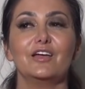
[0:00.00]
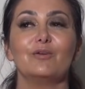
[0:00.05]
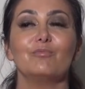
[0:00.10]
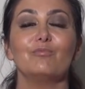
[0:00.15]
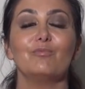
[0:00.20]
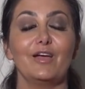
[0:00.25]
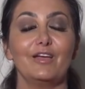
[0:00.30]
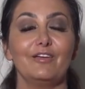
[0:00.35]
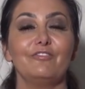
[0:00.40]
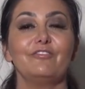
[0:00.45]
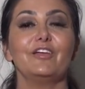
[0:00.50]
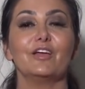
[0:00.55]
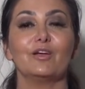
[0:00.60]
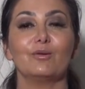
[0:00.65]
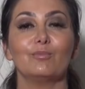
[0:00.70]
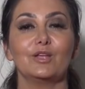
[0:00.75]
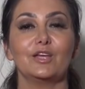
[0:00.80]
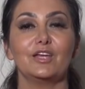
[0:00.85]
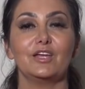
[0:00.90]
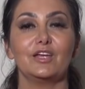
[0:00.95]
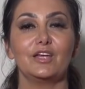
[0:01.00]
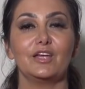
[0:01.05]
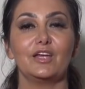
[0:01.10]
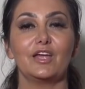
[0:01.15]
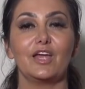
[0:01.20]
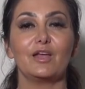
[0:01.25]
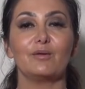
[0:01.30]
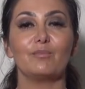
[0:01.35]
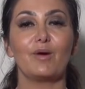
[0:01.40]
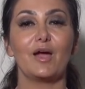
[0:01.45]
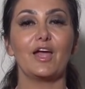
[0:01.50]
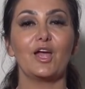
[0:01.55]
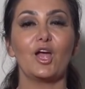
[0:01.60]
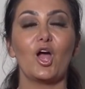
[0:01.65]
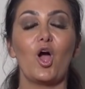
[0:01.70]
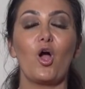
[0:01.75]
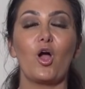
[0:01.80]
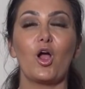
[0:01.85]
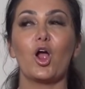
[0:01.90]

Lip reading: my family and my